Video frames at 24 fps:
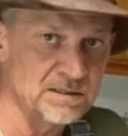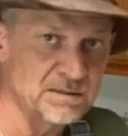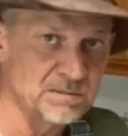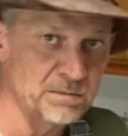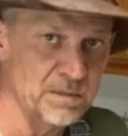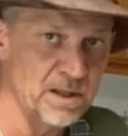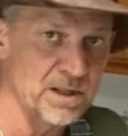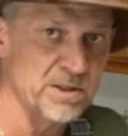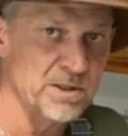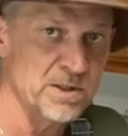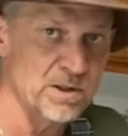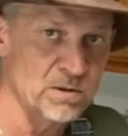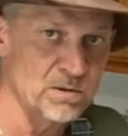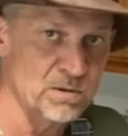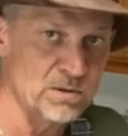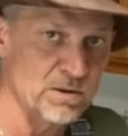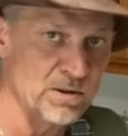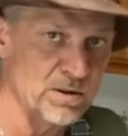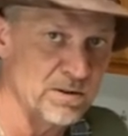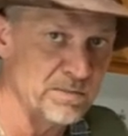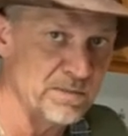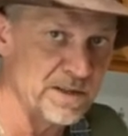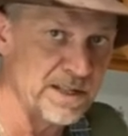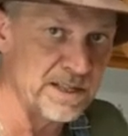much
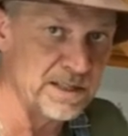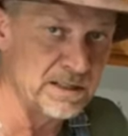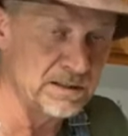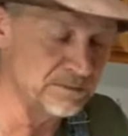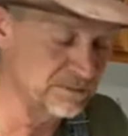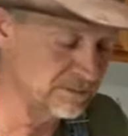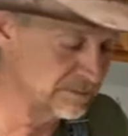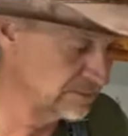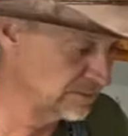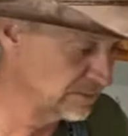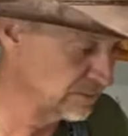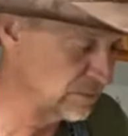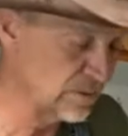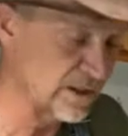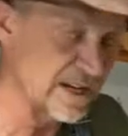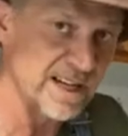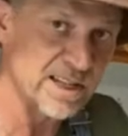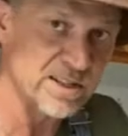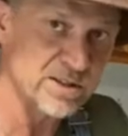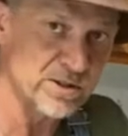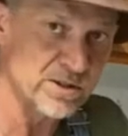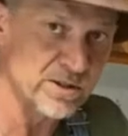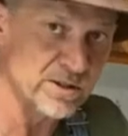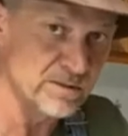older than me,
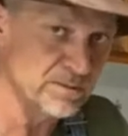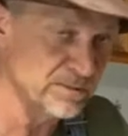wiser.